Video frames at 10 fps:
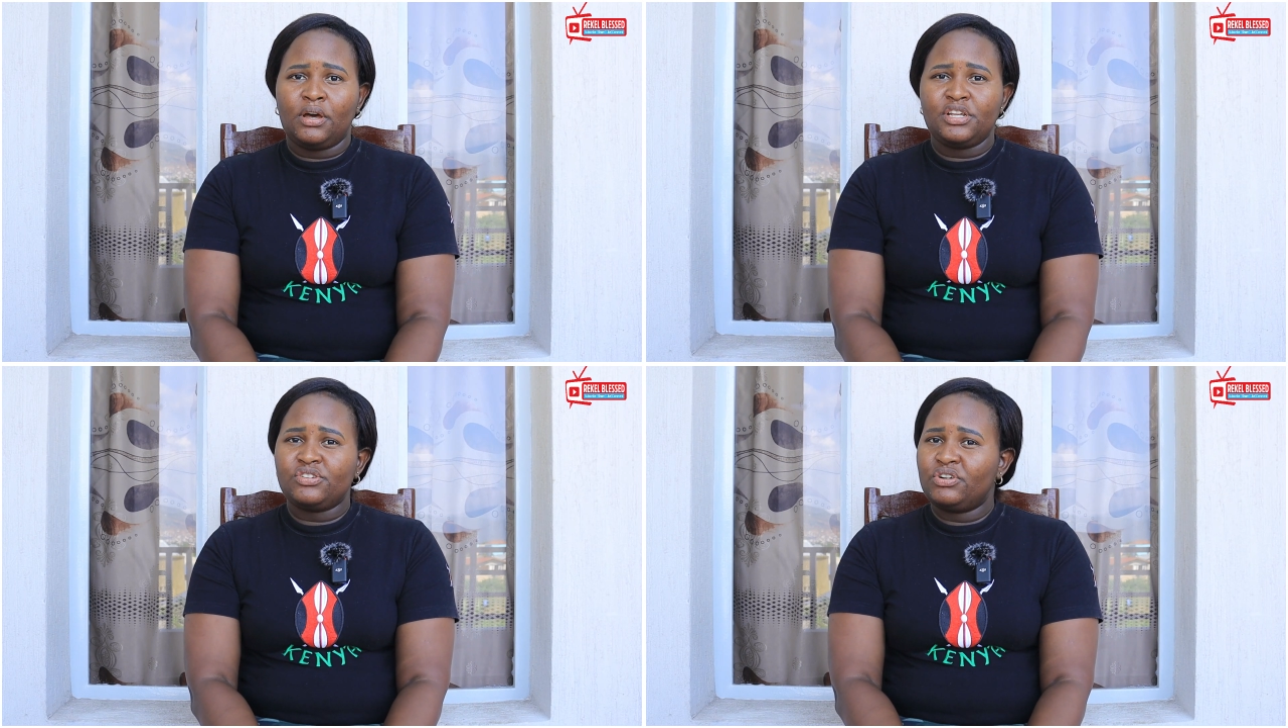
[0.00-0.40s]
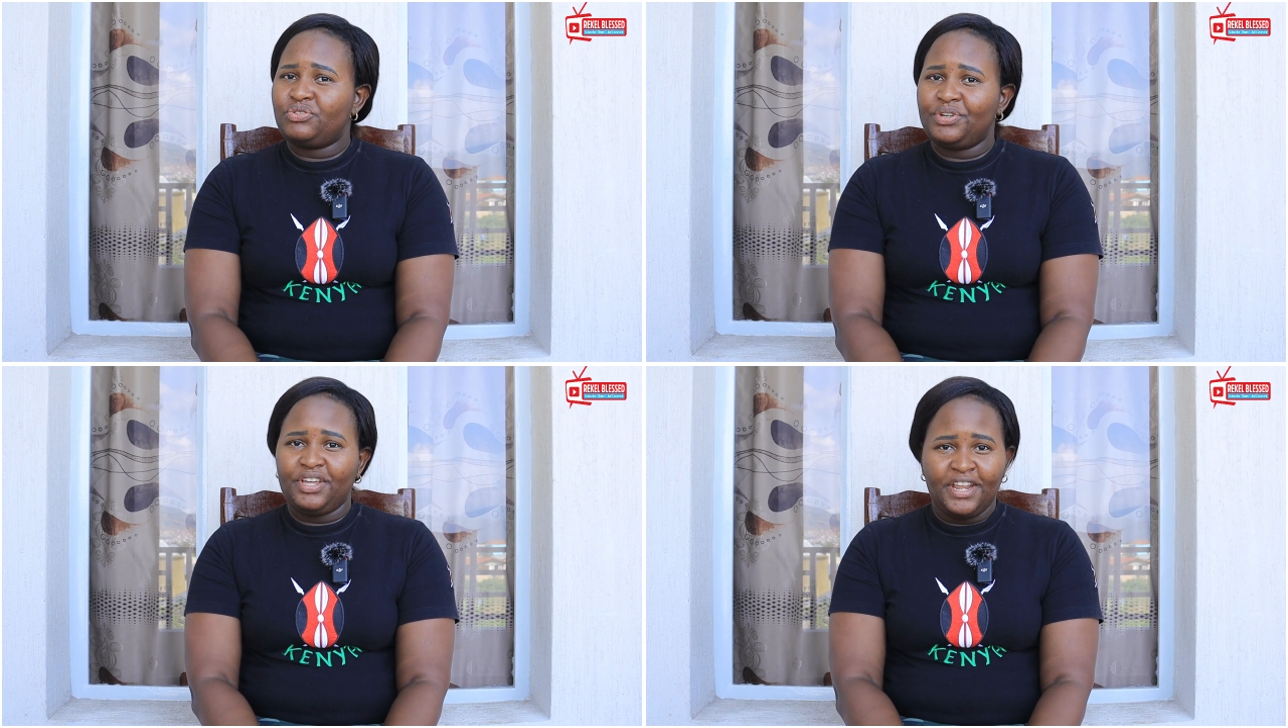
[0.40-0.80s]
is
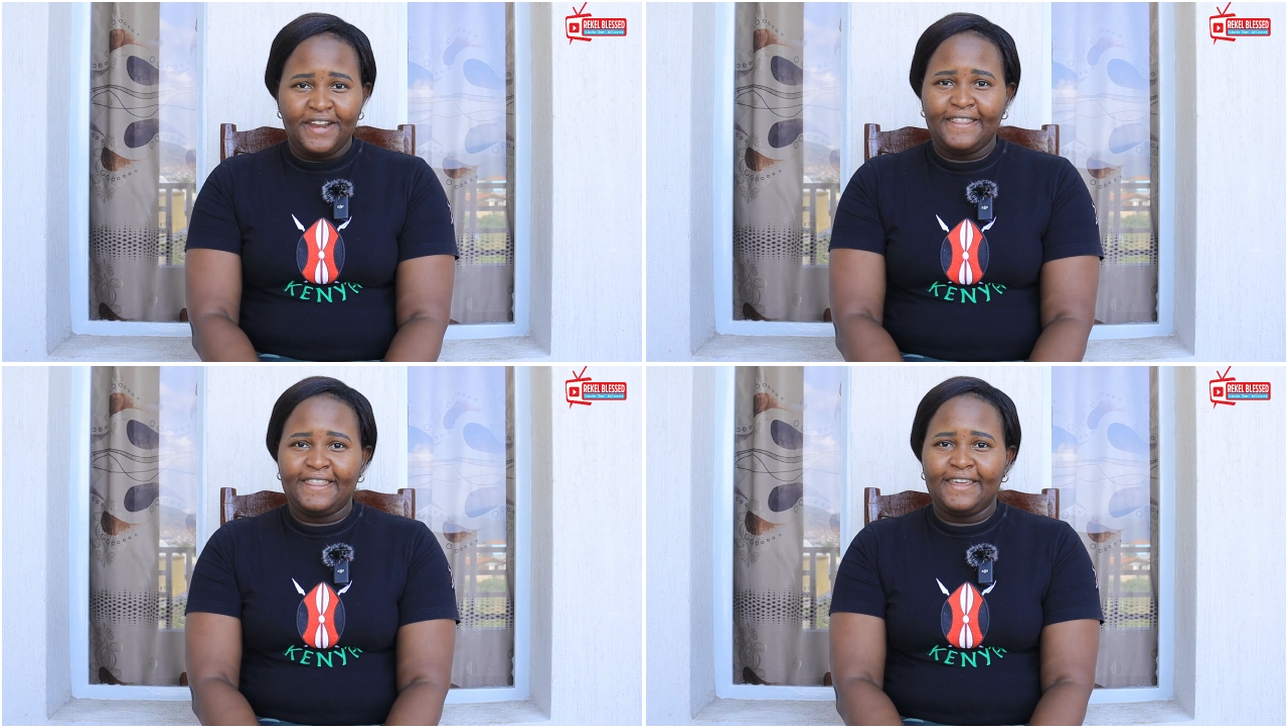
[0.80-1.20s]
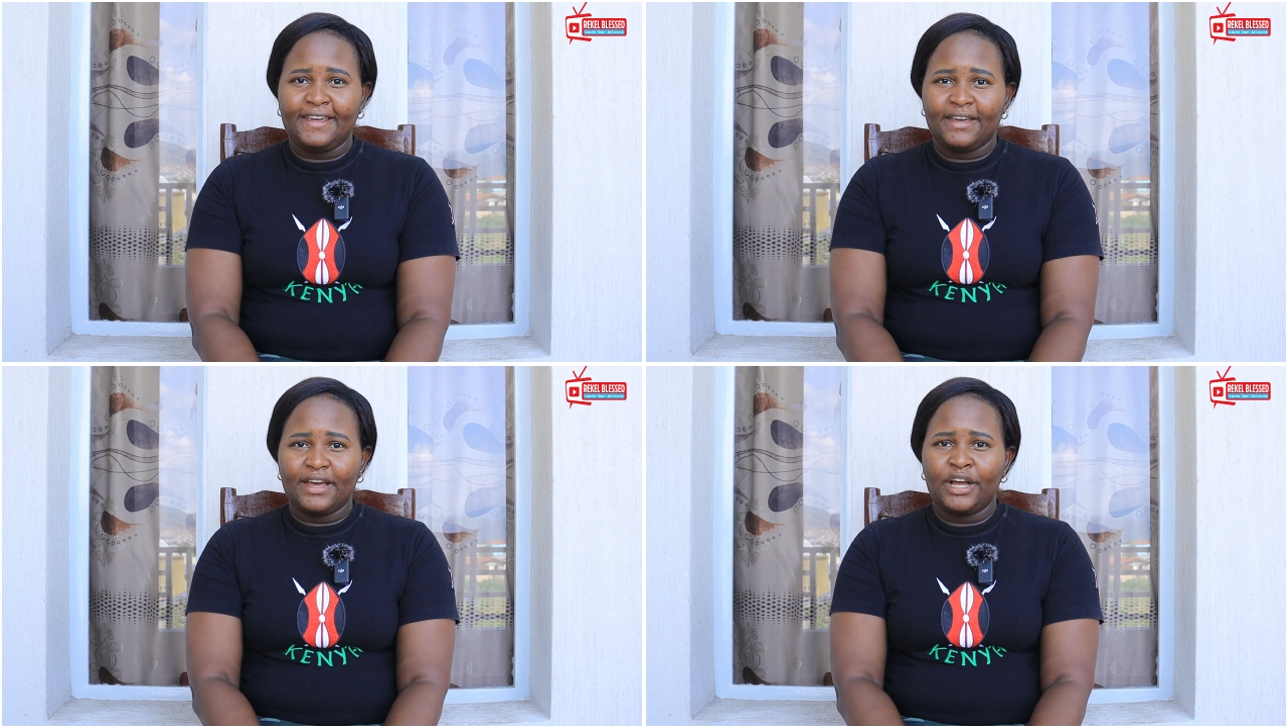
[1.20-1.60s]
not doing
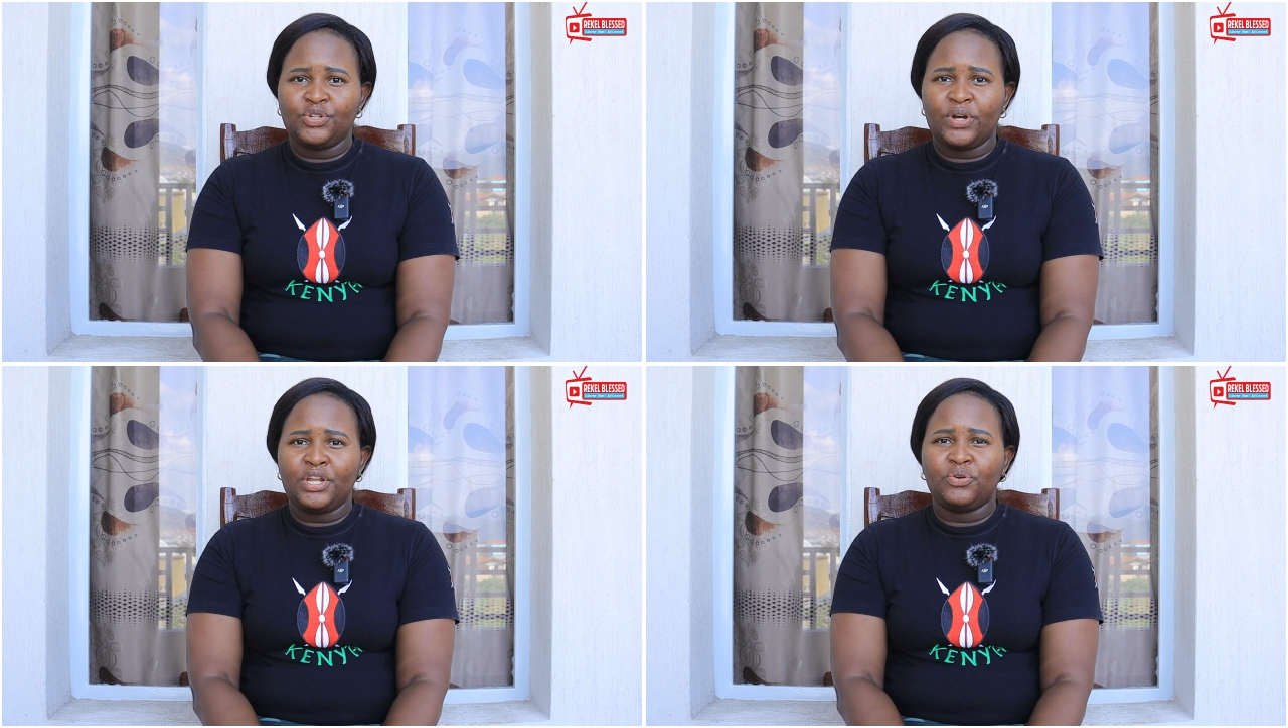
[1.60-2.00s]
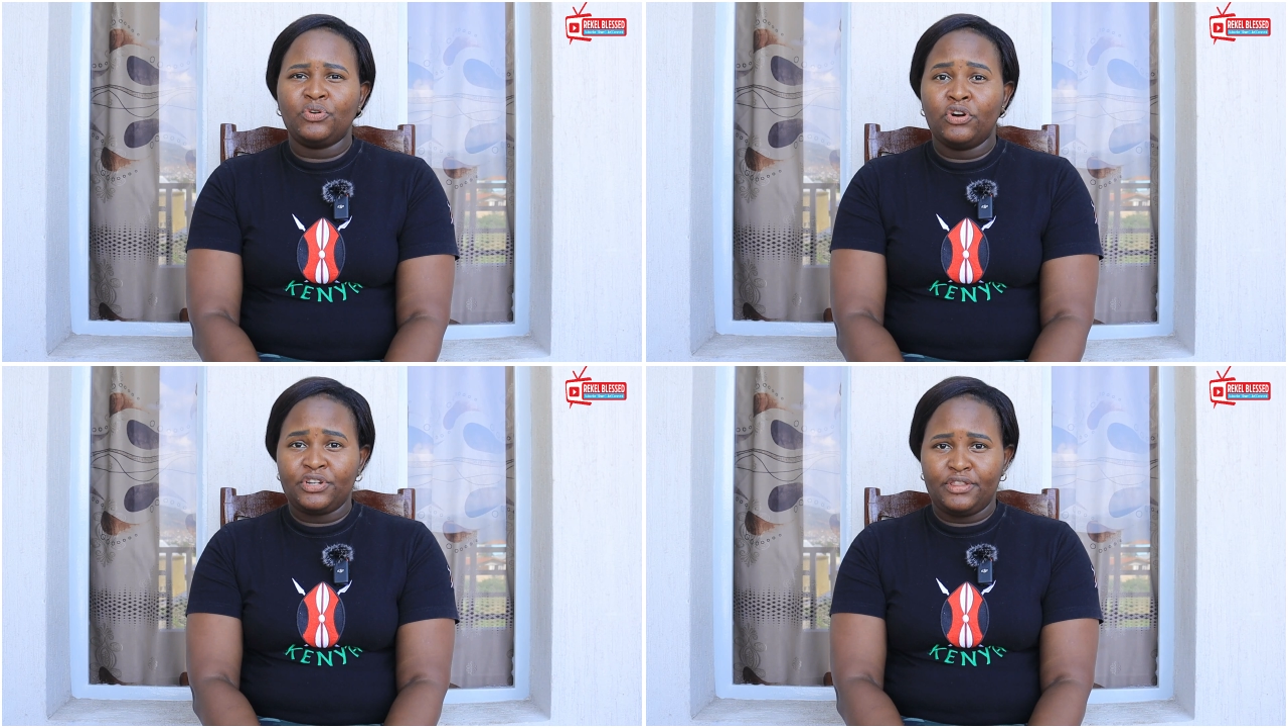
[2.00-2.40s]
anything. Actually, you
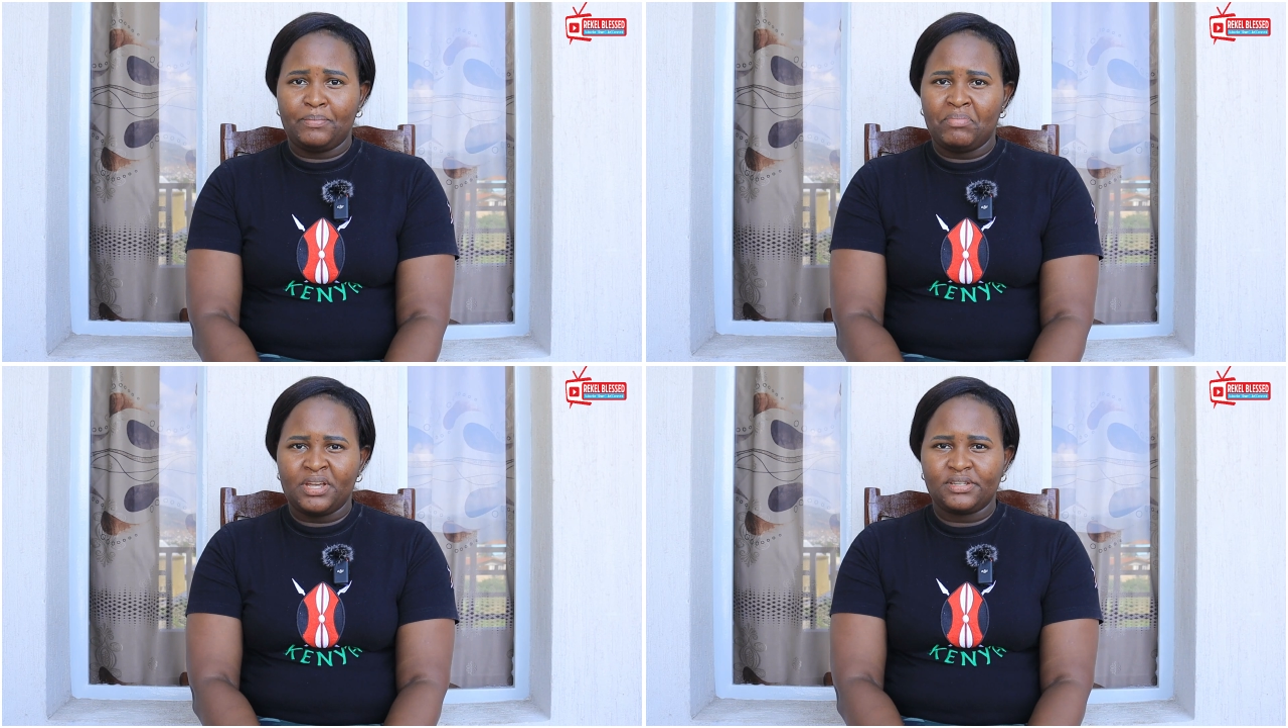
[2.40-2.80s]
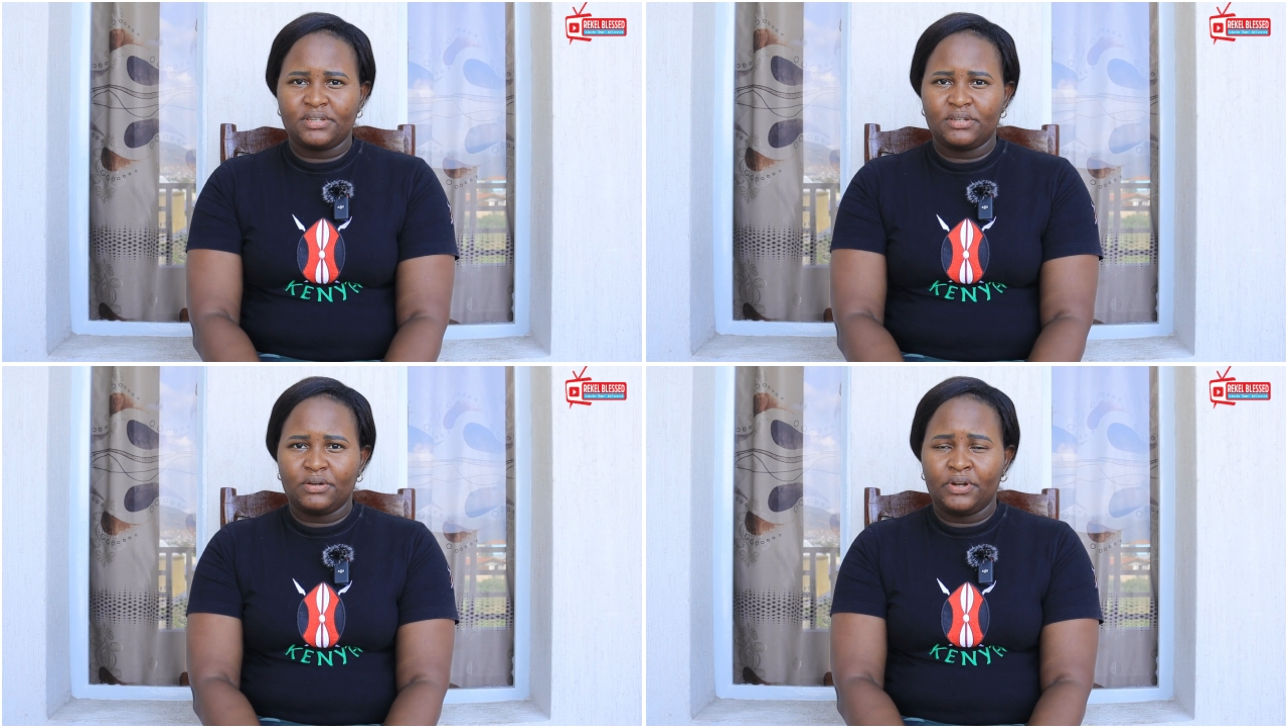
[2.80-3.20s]
got the
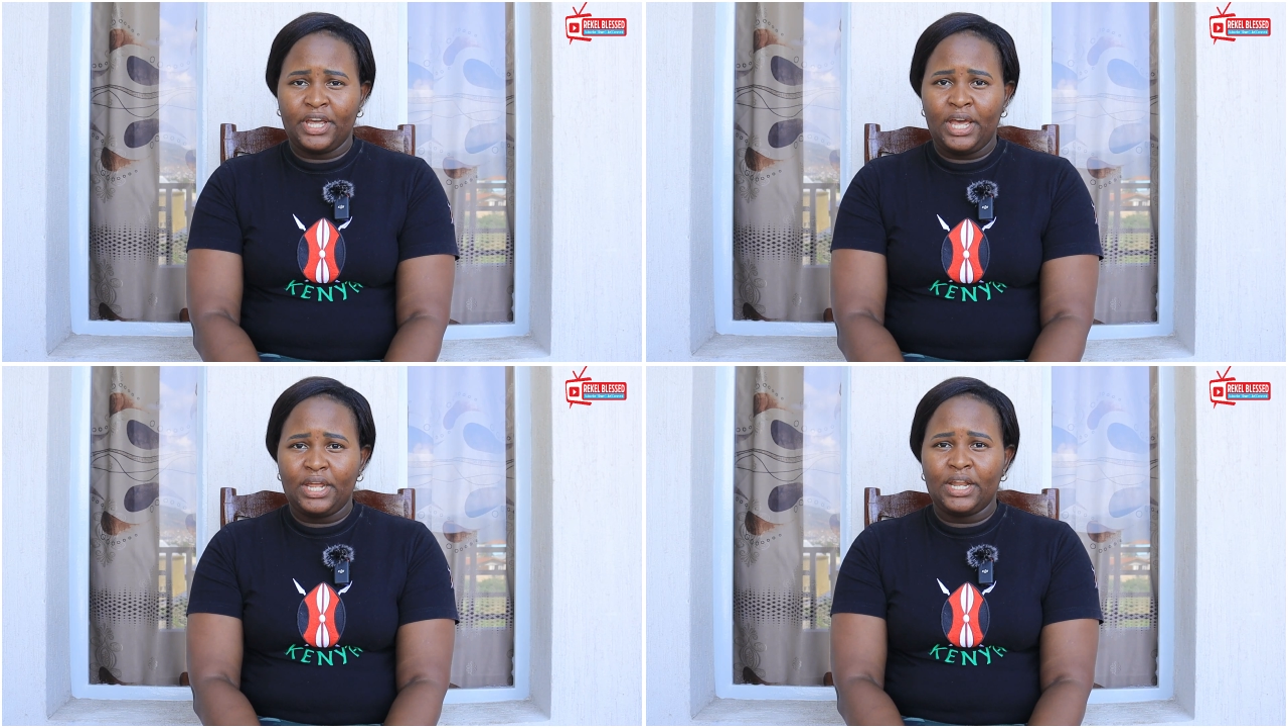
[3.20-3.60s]
best, okay?